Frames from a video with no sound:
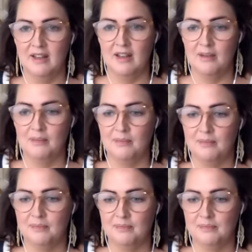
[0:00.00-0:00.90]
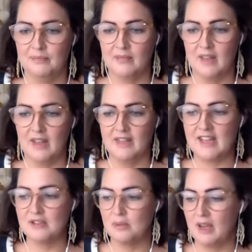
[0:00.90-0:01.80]
Um, and
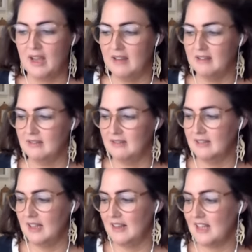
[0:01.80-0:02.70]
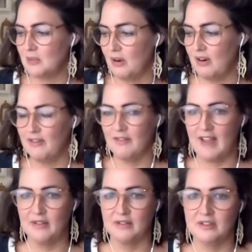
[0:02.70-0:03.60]
that's where, yeah, that's where I
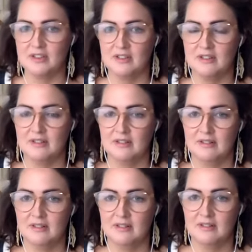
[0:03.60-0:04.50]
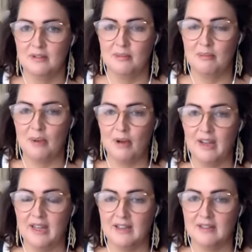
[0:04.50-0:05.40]
found
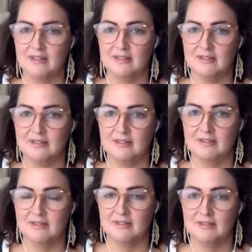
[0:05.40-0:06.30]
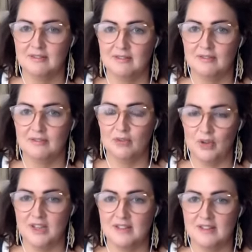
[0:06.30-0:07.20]
my
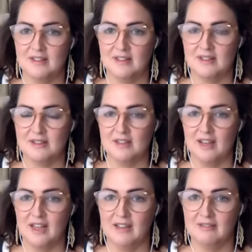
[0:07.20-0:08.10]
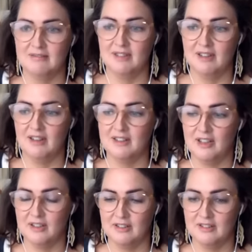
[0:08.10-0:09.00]
voice. It's like, I
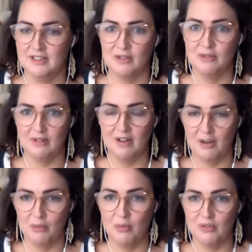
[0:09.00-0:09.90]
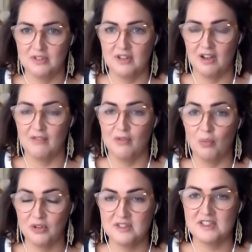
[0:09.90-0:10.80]
know you. I want. I've
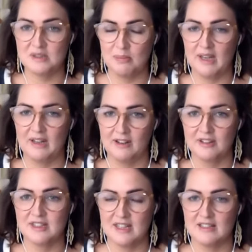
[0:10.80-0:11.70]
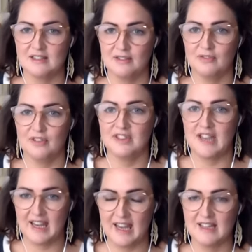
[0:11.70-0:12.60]
wanted to be an artist for
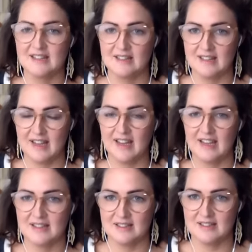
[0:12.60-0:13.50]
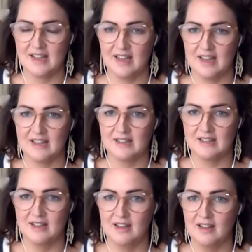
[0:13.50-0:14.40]
decades and decades and decades.
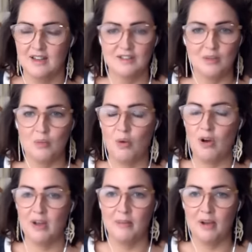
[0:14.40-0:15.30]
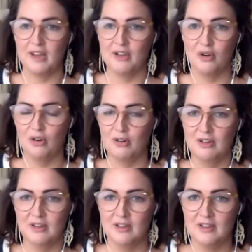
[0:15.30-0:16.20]
So why am I not
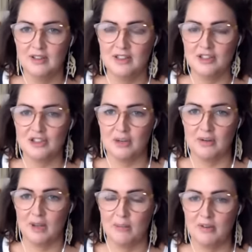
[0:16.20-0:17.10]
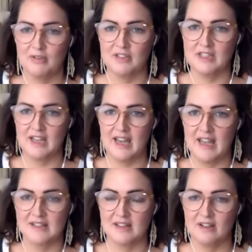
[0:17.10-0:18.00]
showing up every day
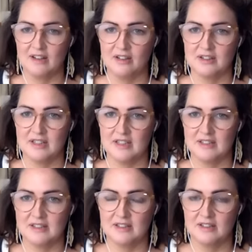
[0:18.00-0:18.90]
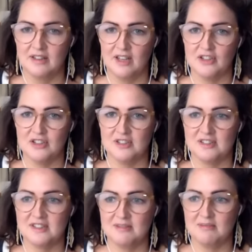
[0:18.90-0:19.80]
as that artist and
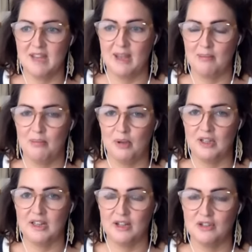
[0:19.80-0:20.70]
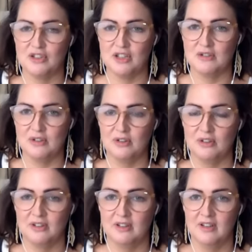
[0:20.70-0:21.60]
just yeah, putting those shoes
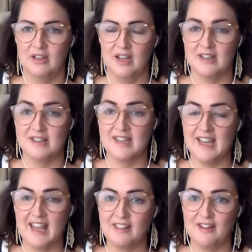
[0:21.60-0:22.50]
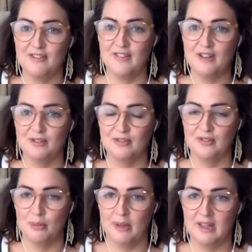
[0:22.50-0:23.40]
on and seeing how they feel
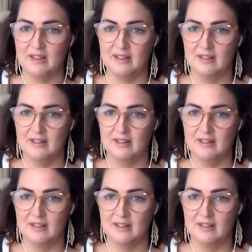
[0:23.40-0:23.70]
for a bit?